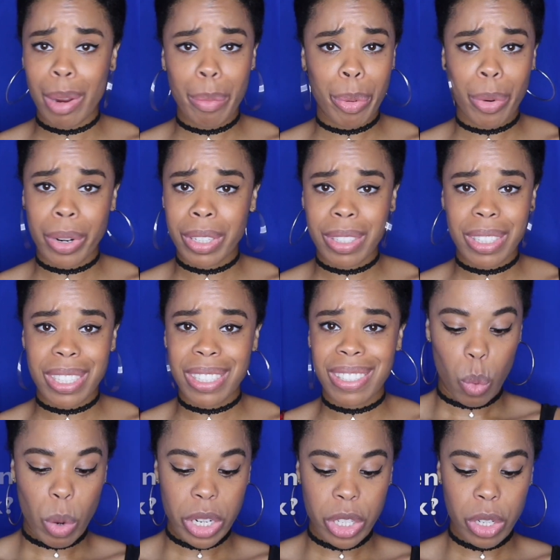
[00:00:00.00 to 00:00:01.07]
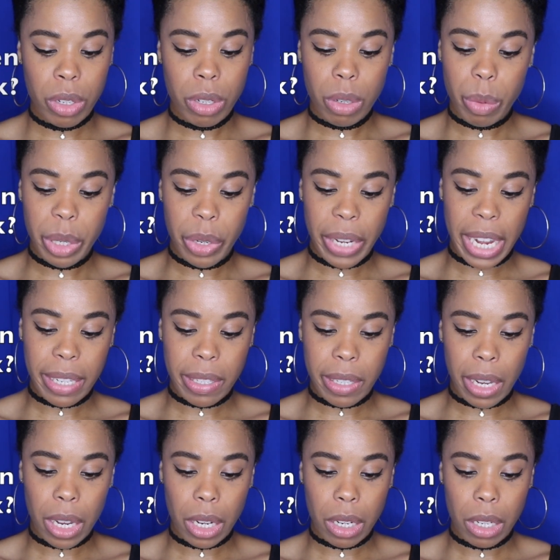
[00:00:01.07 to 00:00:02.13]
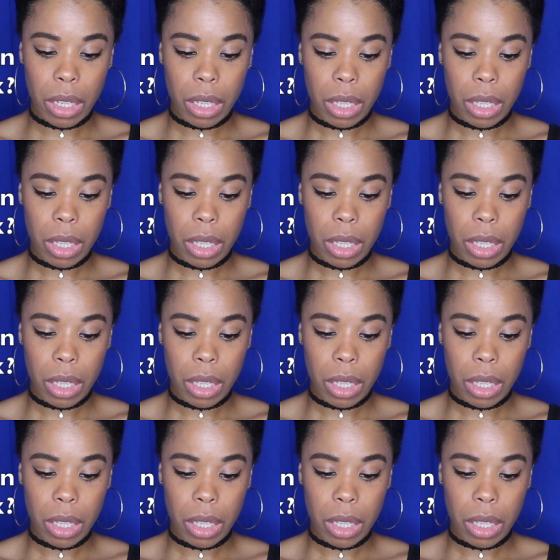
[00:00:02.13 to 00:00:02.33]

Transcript: important. What do you do when you get sick?